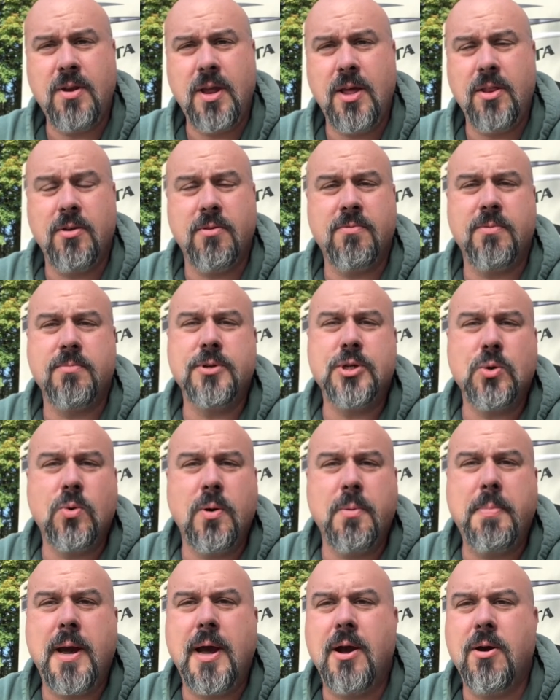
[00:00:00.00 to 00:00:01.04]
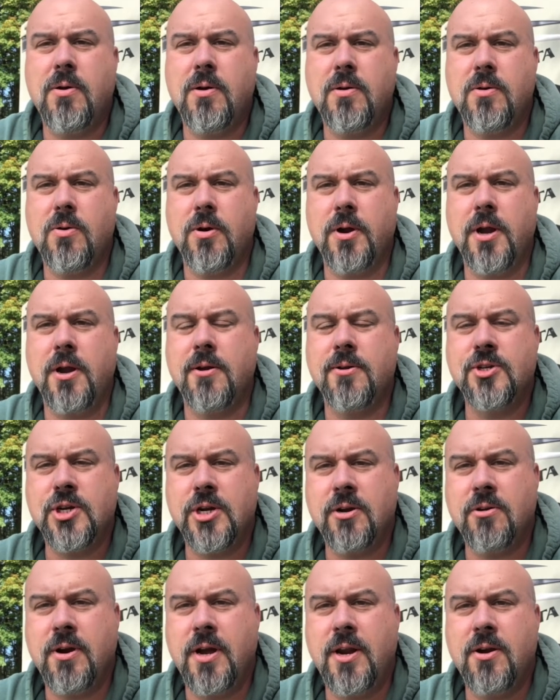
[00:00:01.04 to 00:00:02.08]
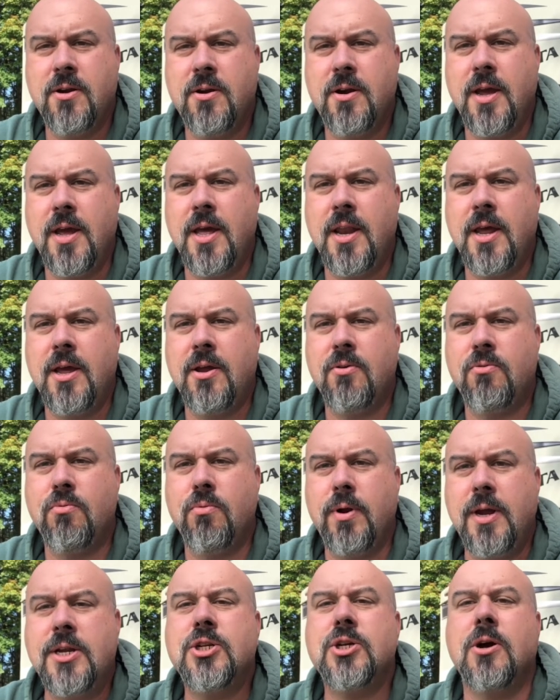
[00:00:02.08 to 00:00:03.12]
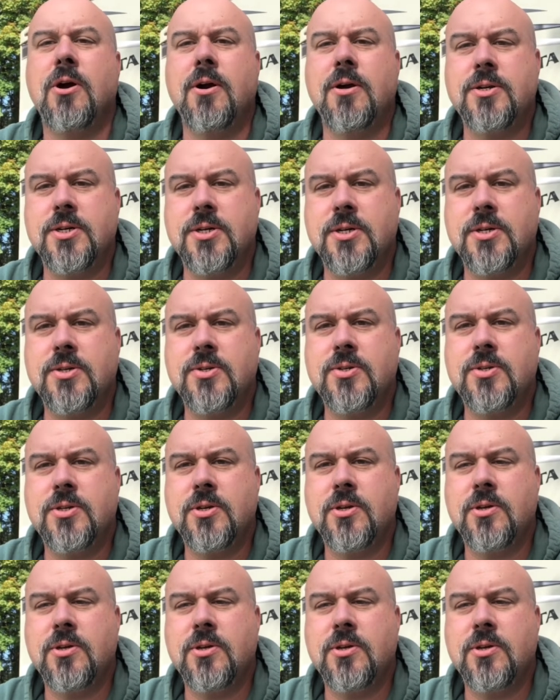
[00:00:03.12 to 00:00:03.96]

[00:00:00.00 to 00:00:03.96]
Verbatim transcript: either from shore power or your generator, and it recharges